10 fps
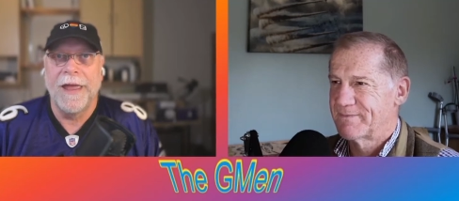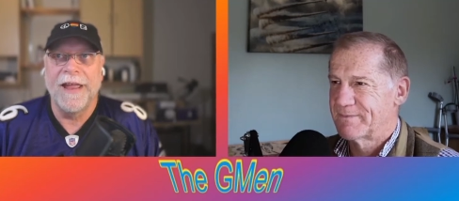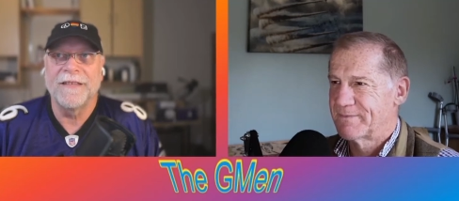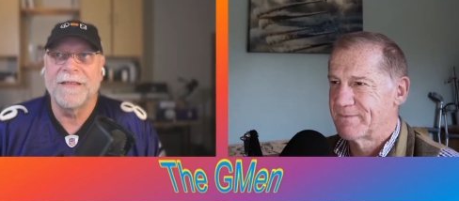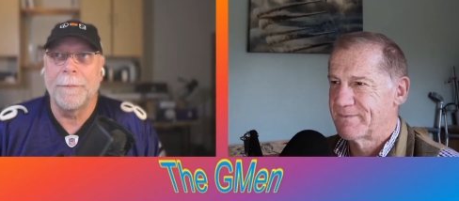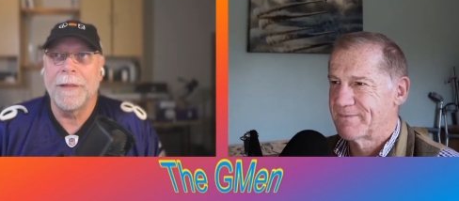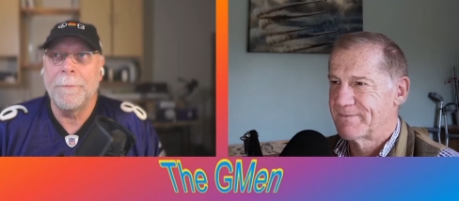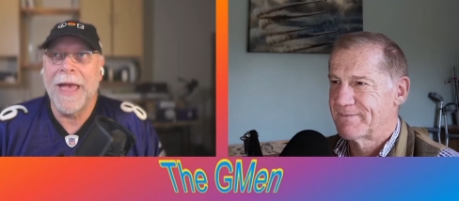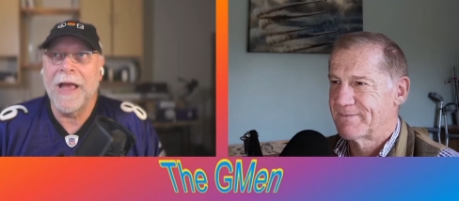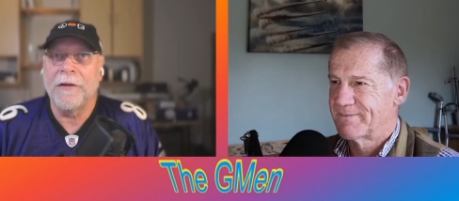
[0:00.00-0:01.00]
Speaker 1: and some of the
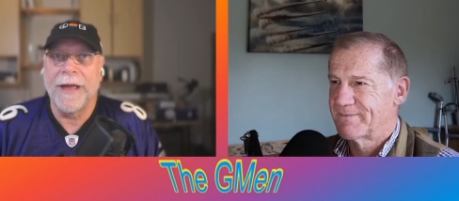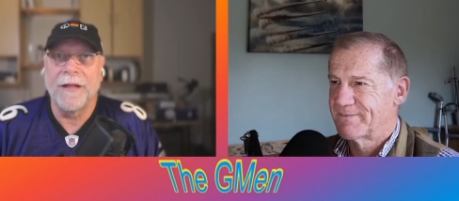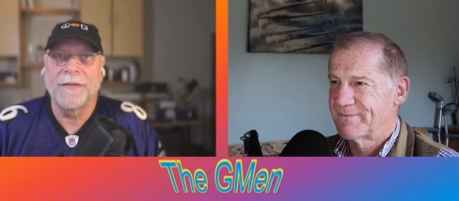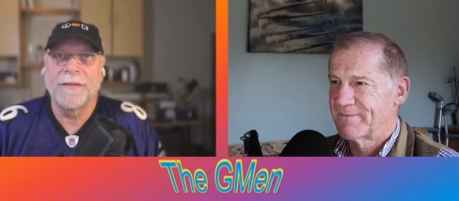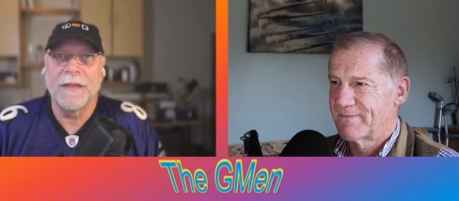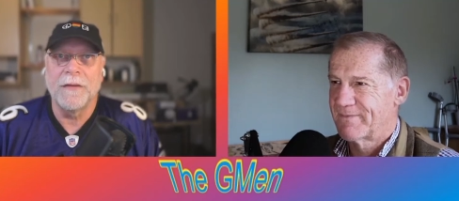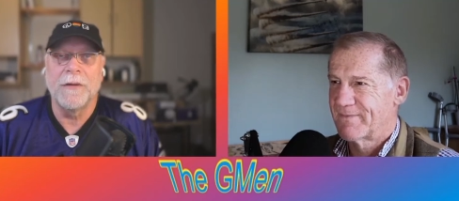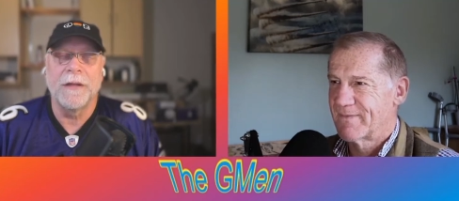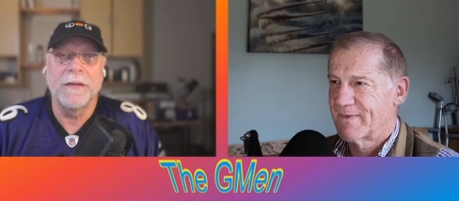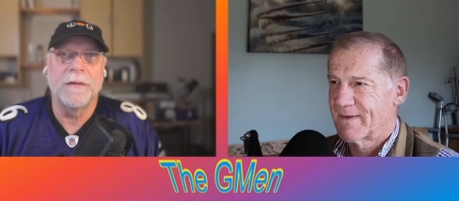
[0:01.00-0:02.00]
backgrounds that you
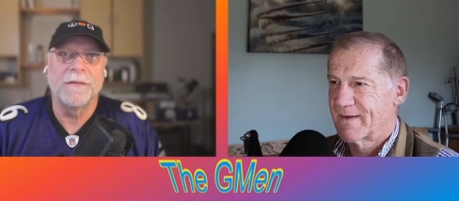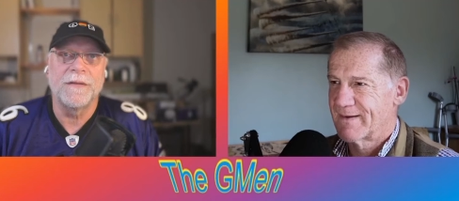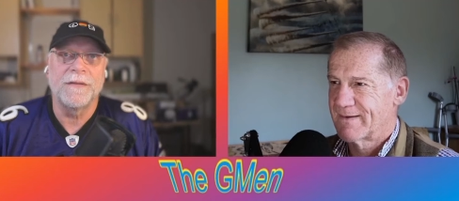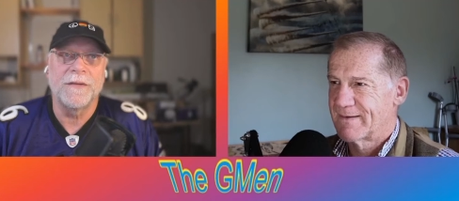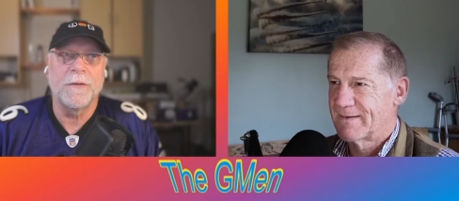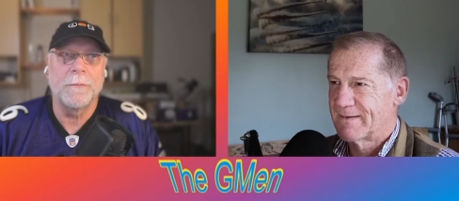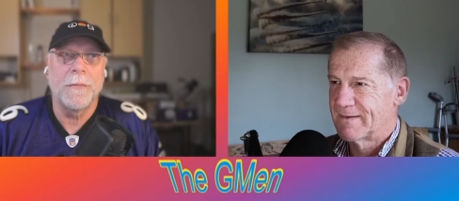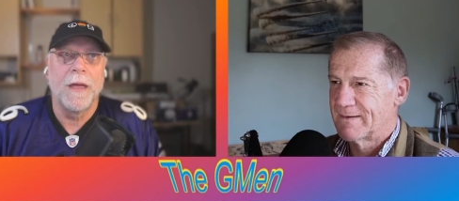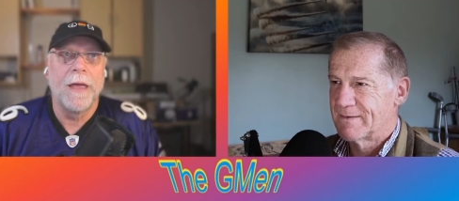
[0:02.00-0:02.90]
can use in Zoom.